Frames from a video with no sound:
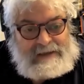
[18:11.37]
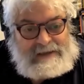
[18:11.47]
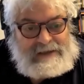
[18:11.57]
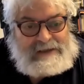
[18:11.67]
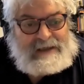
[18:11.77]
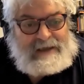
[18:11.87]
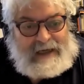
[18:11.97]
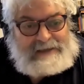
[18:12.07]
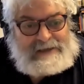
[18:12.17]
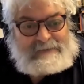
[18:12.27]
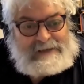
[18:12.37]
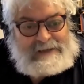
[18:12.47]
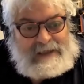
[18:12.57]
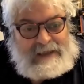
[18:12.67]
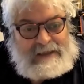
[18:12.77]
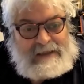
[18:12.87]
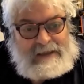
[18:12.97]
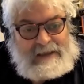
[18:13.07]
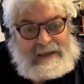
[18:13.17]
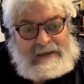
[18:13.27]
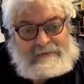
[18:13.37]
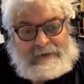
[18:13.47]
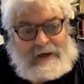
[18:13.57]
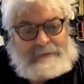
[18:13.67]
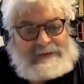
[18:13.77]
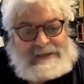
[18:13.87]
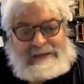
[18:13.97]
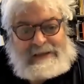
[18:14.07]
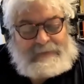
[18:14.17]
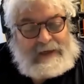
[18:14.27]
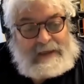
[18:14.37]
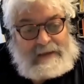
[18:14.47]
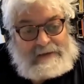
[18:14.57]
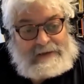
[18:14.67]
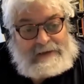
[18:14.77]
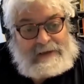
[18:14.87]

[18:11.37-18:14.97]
It's just a logic mistake. Purpose is something else.